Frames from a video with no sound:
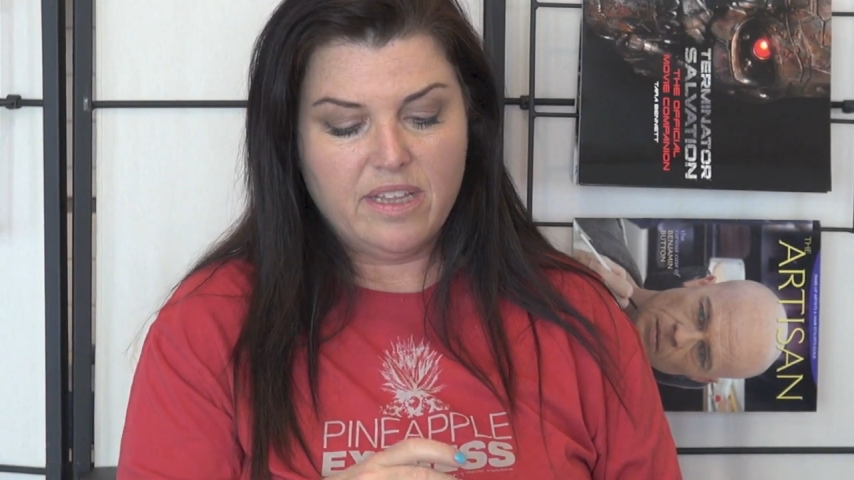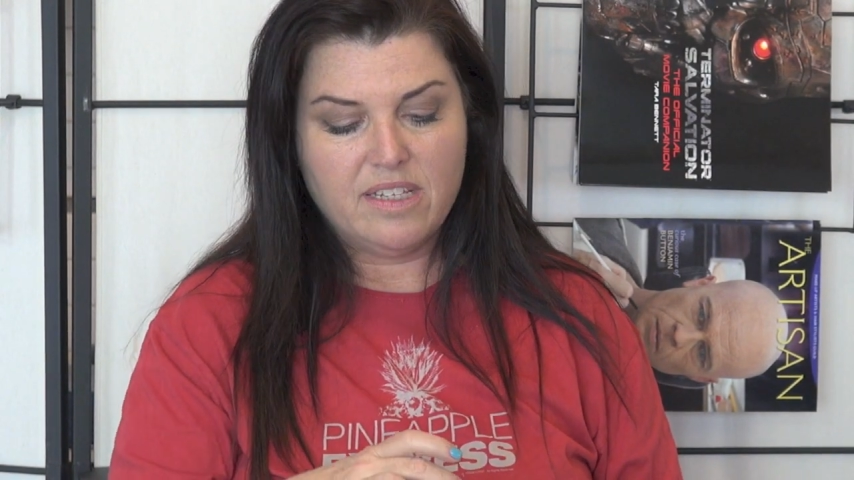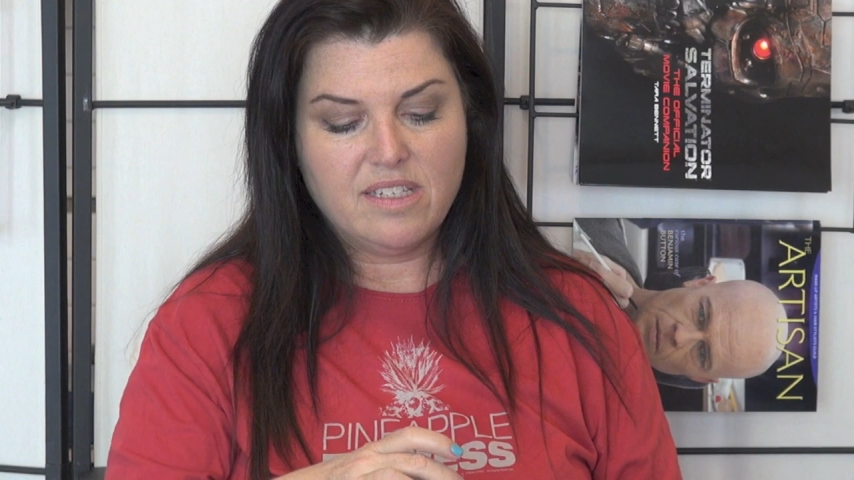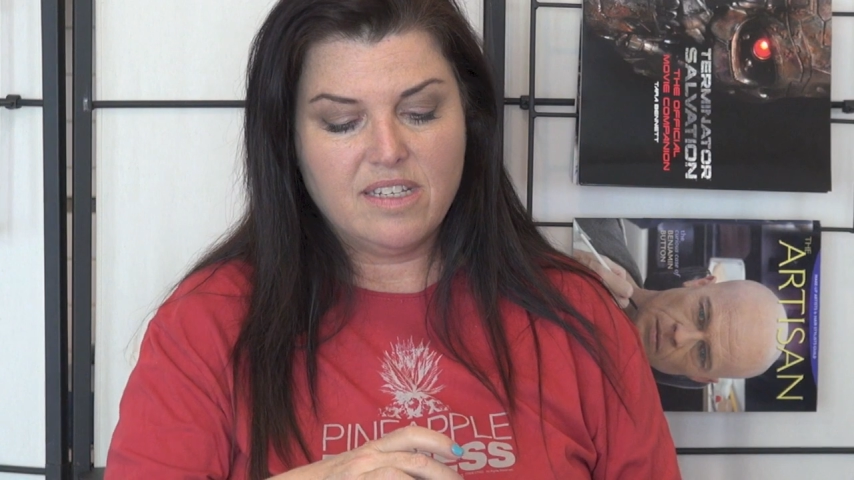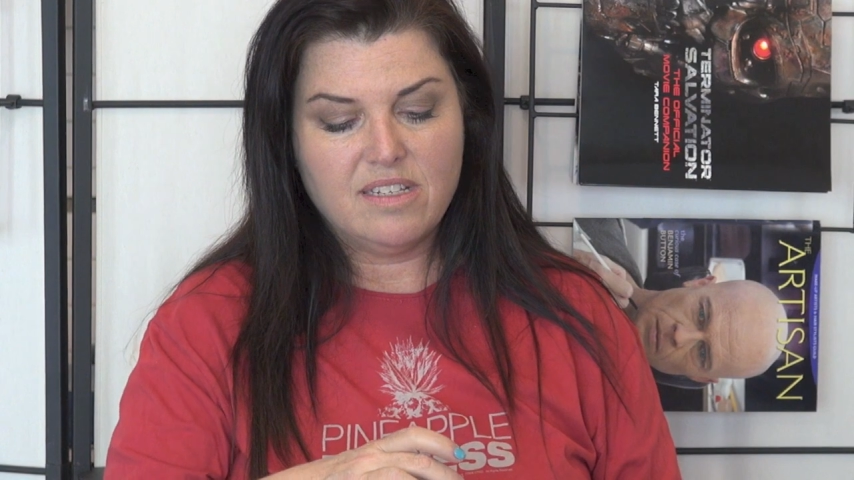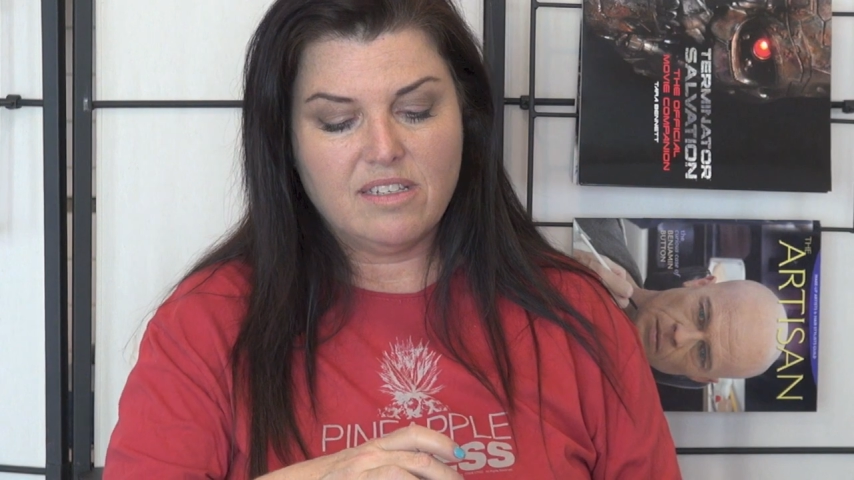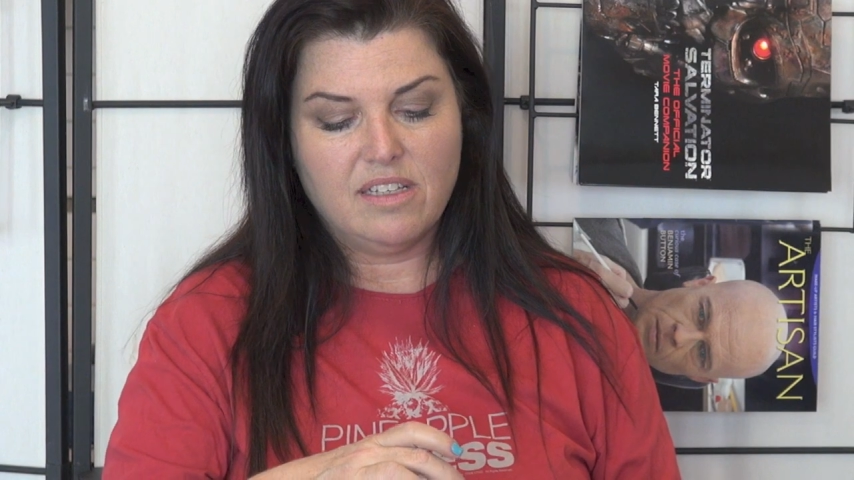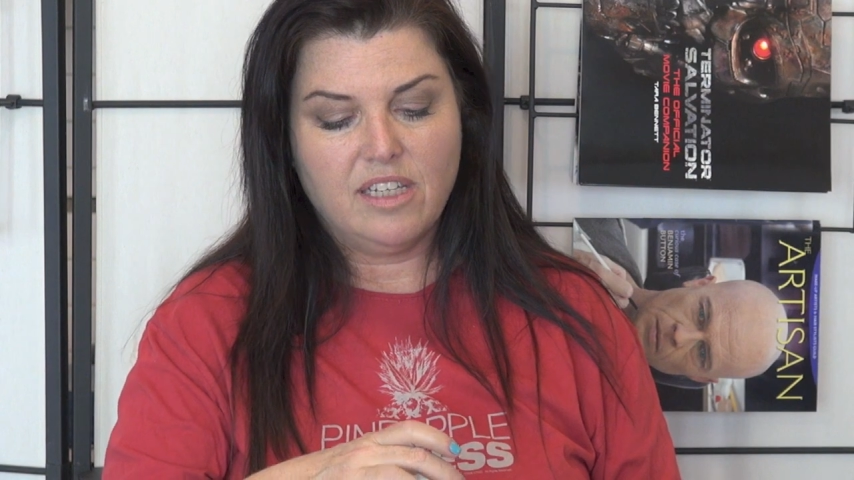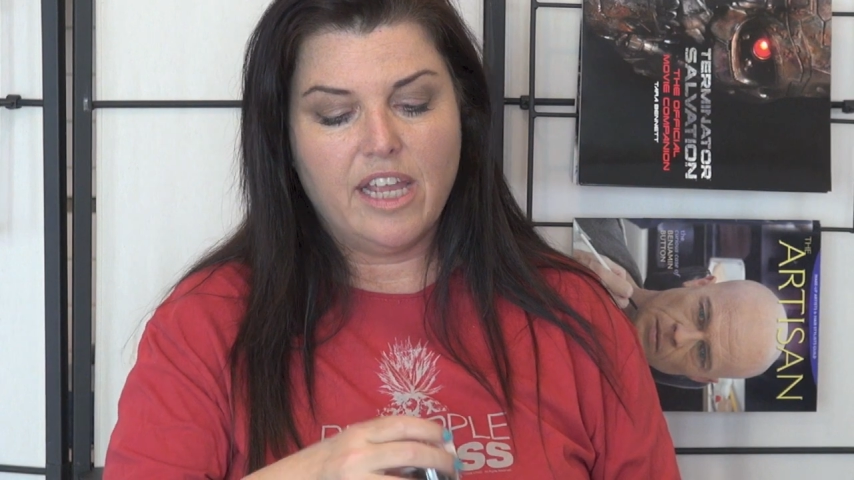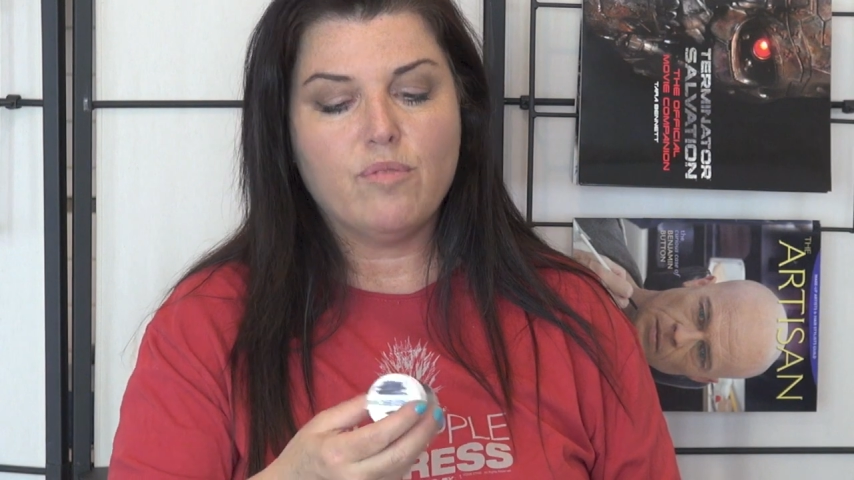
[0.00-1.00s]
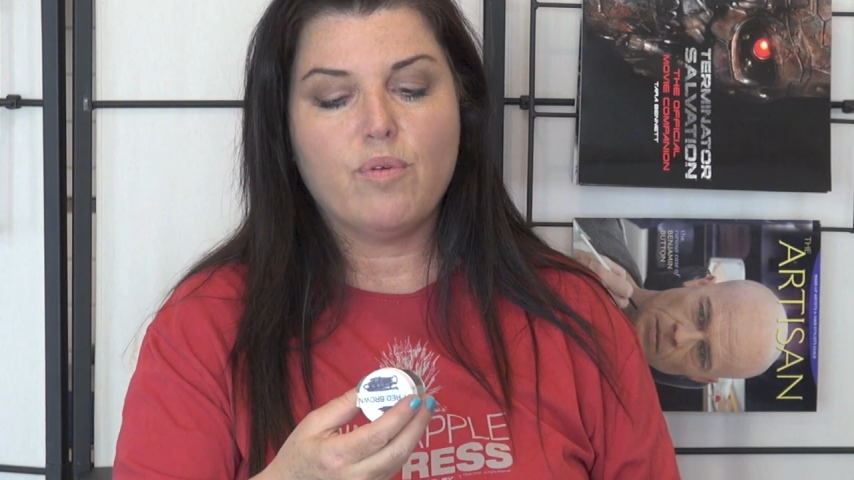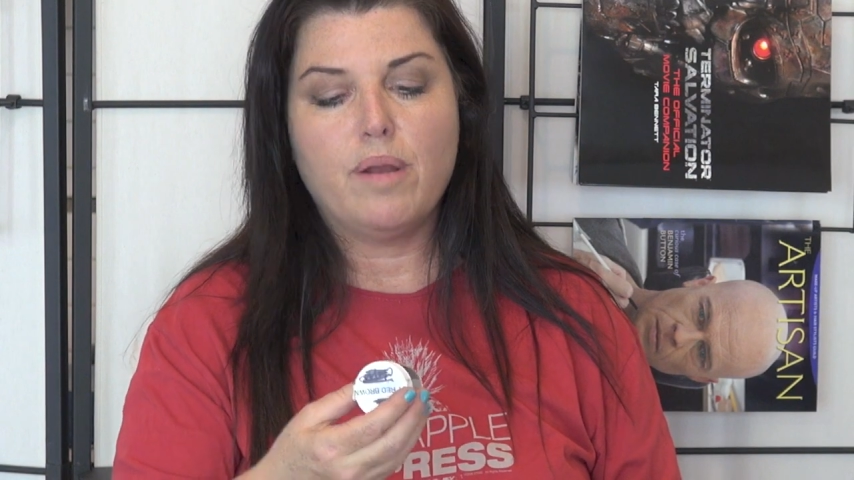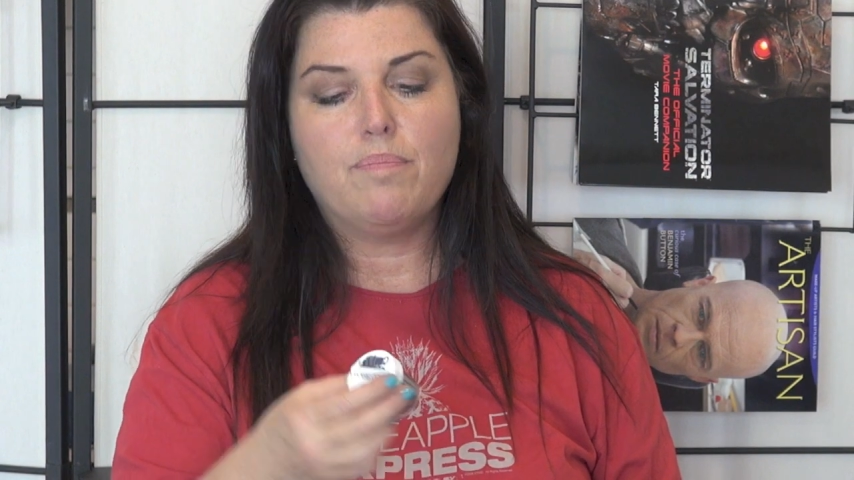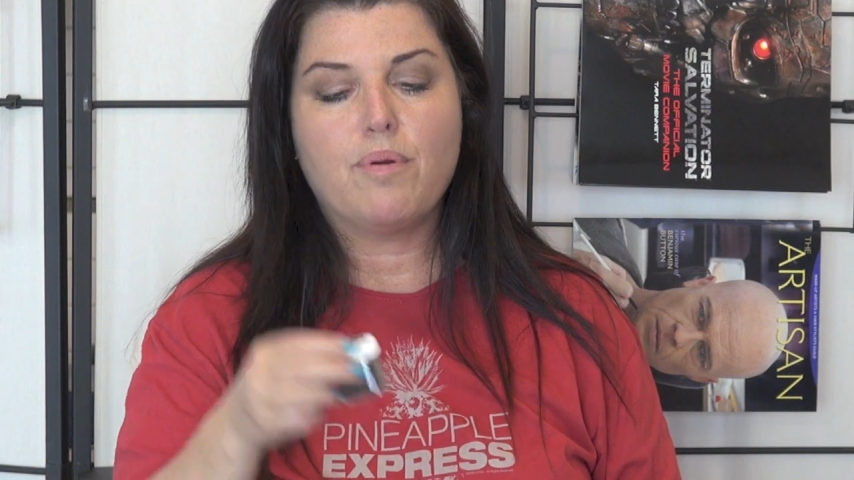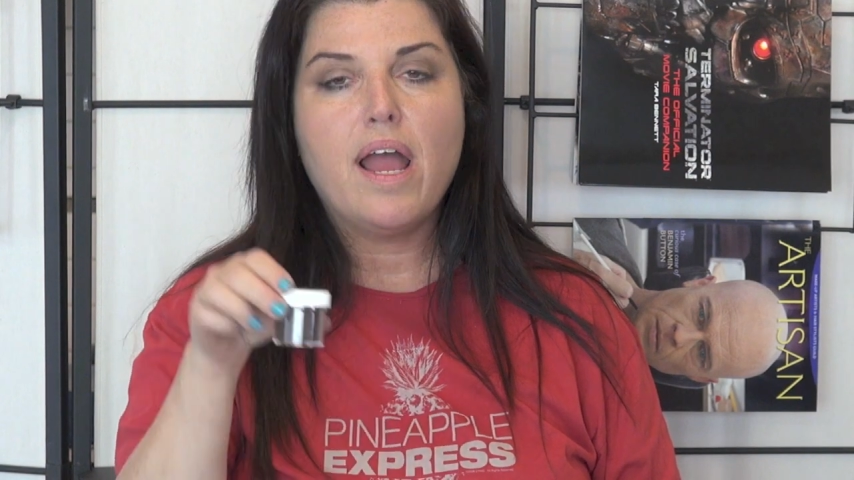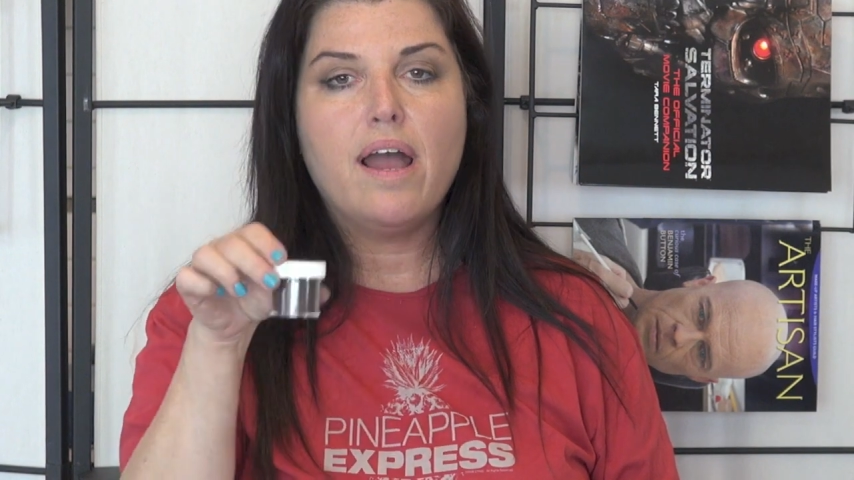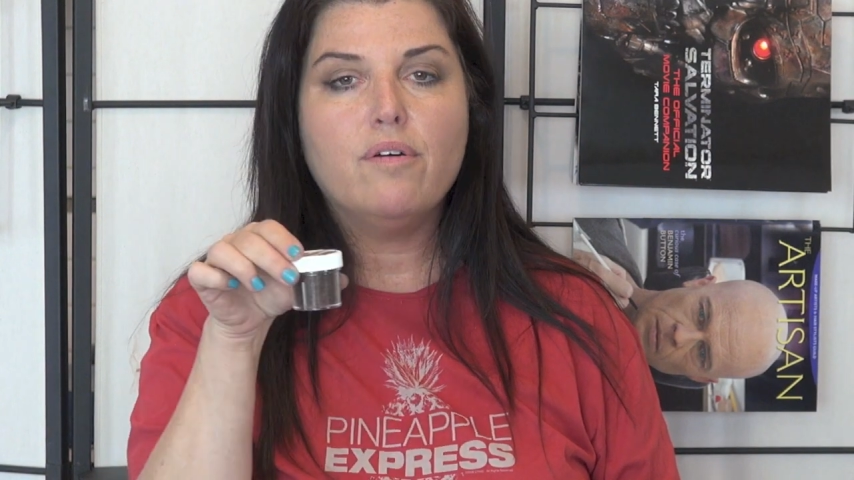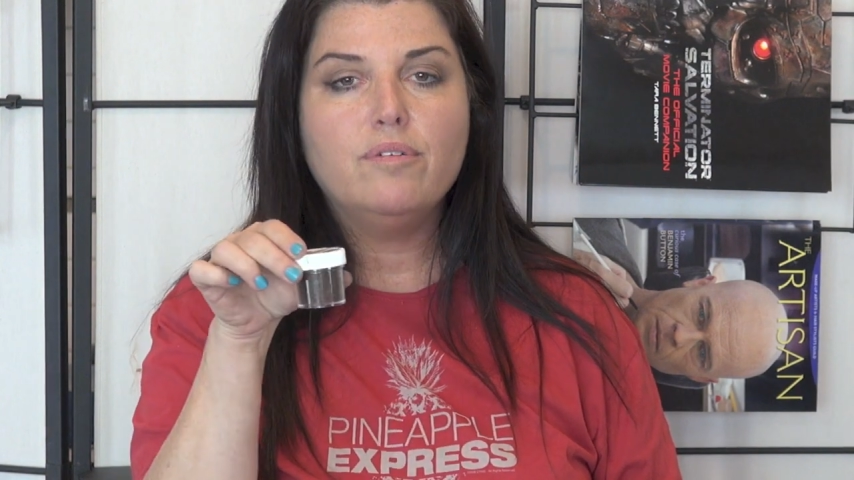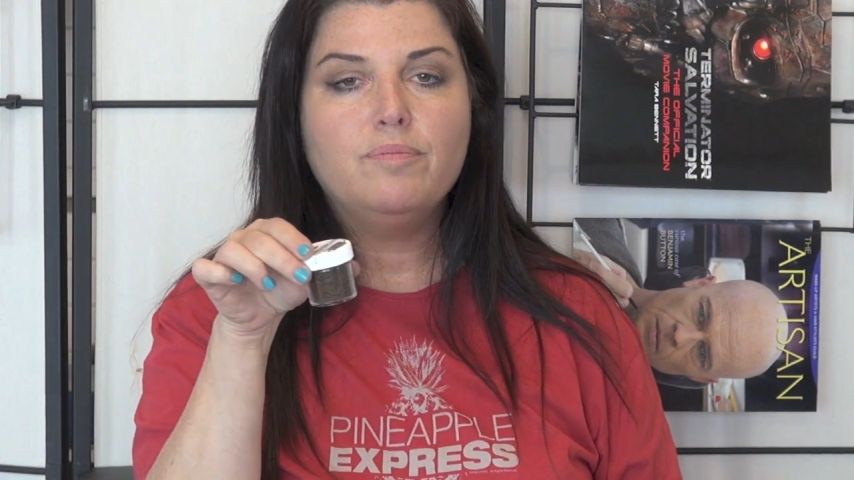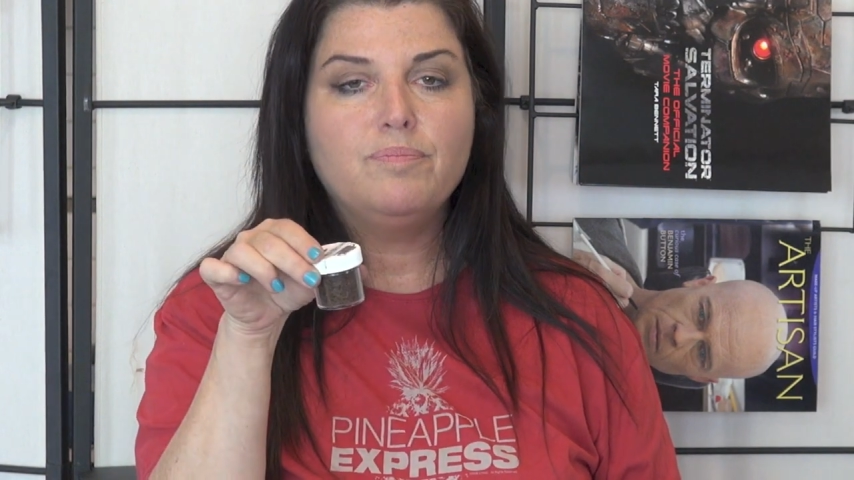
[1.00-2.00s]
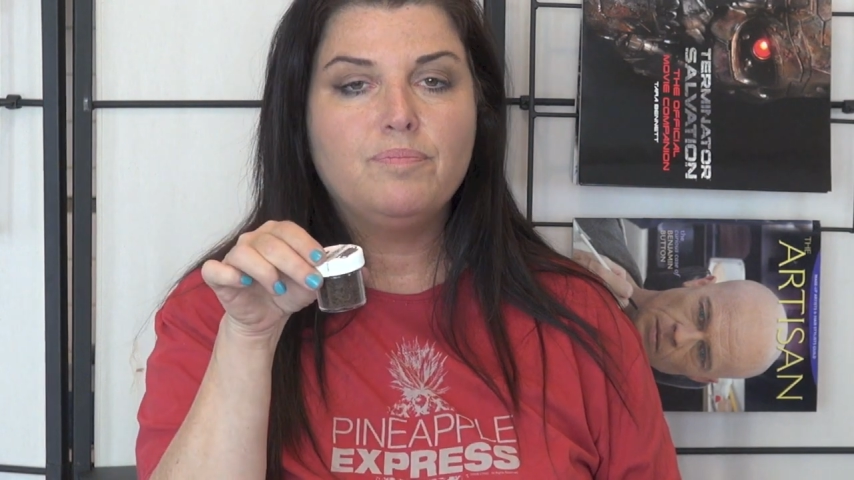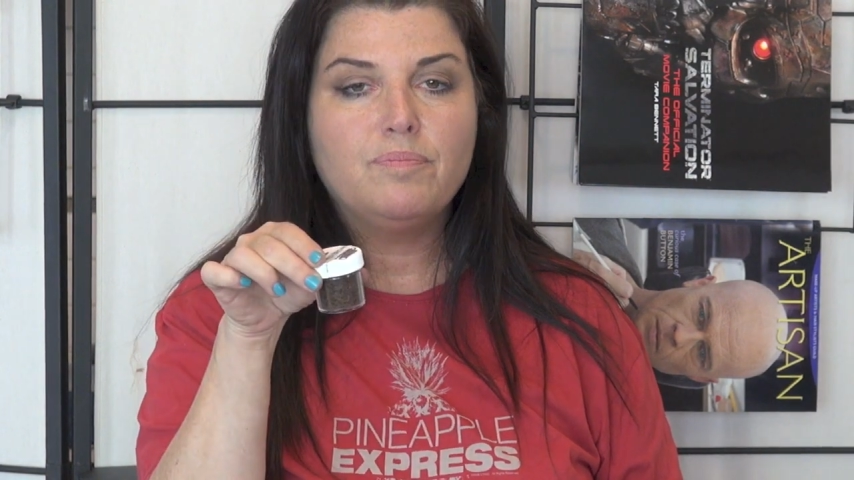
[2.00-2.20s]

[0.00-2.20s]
This is light red brown.